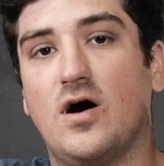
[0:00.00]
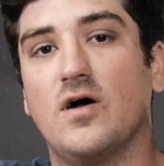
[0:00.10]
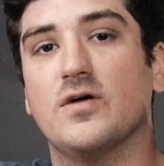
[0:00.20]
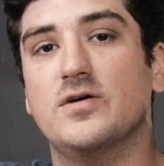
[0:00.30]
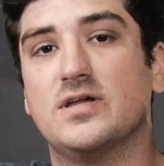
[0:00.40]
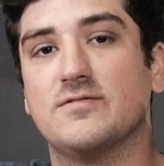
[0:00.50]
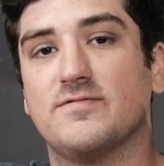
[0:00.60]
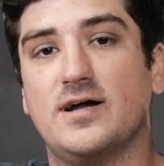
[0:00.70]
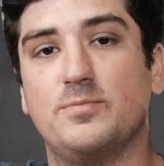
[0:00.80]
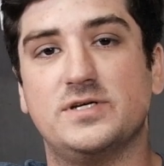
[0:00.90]
Although you can
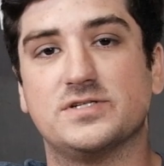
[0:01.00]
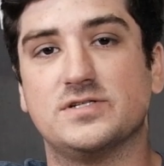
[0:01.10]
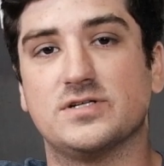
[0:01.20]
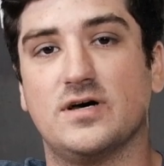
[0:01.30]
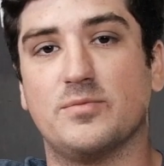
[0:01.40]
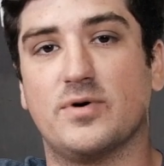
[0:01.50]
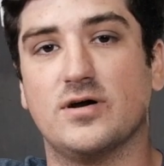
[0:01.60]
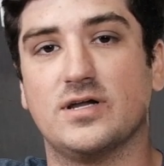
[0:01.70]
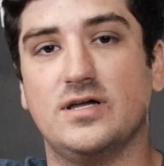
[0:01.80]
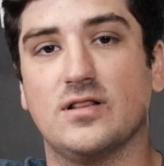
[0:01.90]
find pistons on the
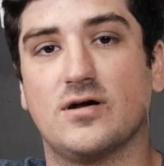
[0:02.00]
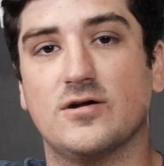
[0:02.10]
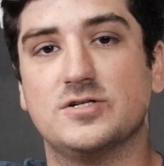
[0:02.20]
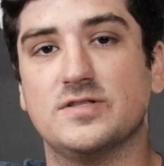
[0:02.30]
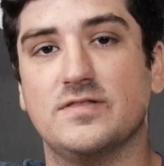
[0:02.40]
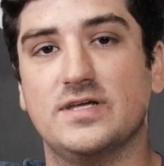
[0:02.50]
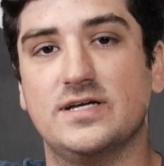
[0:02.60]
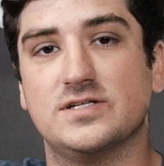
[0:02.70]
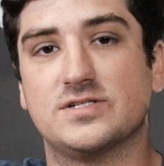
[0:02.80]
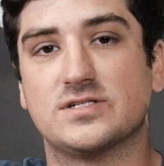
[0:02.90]
market larger than
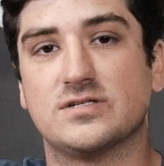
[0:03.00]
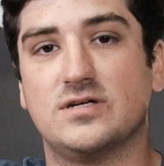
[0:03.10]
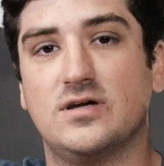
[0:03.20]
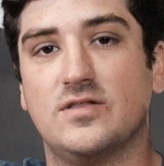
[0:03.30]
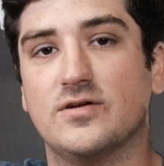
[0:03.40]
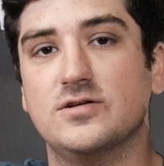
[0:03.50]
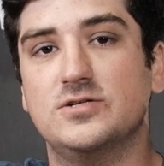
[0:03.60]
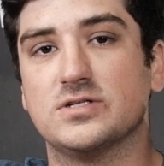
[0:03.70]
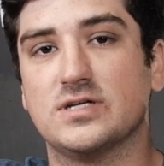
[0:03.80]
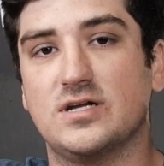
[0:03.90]
this, they're
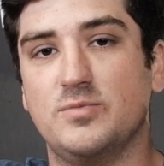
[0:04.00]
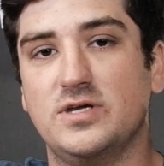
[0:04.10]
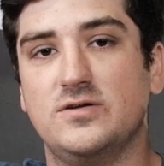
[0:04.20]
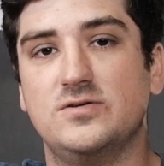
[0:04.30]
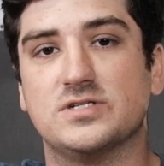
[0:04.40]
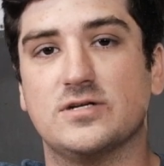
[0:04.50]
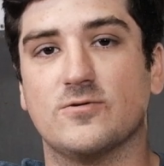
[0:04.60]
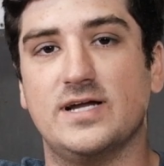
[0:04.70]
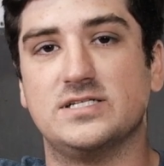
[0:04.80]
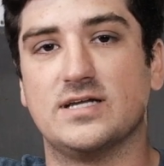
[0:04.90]
usually going to be used in a
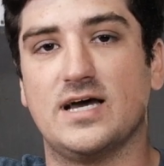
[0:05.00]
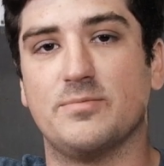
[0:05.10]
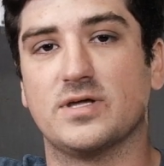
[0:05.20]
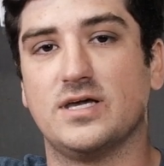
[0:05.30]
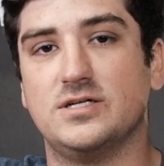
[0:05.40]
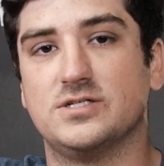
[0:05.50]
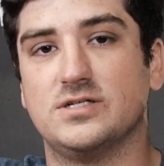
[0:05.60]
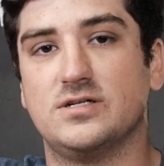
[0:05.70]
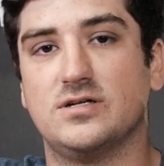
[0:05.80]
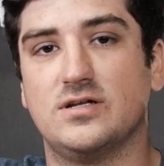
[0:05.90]
racing
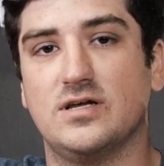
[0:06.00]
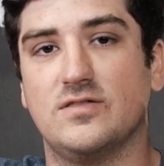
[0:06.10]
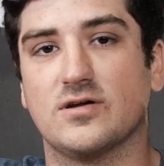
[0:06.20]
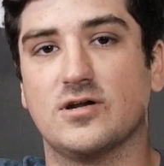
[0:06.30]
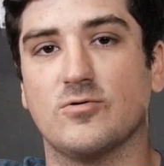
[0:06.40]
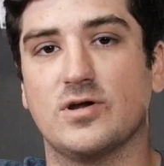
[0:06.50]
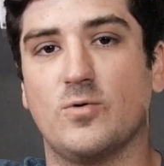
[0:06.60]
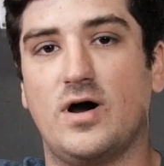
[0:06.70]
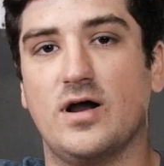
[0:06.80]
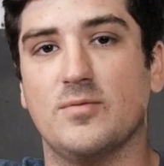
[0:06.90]
application and they're going to
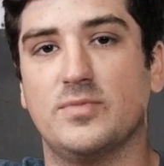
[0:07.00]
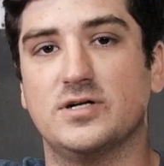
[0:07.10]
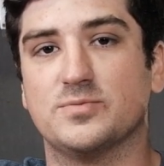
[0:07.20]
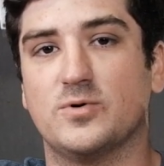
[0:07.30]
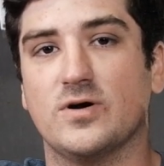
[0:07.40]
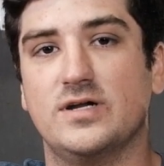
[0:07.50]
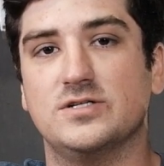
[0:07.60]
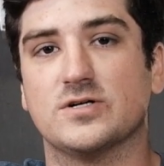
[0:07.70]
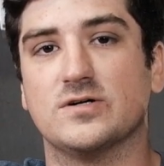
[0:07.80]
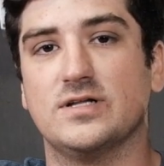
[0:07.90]
require much more
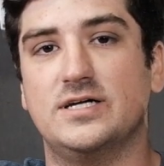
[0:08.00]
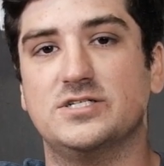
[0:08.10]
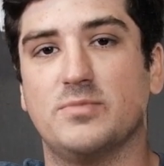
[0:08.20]
internal engine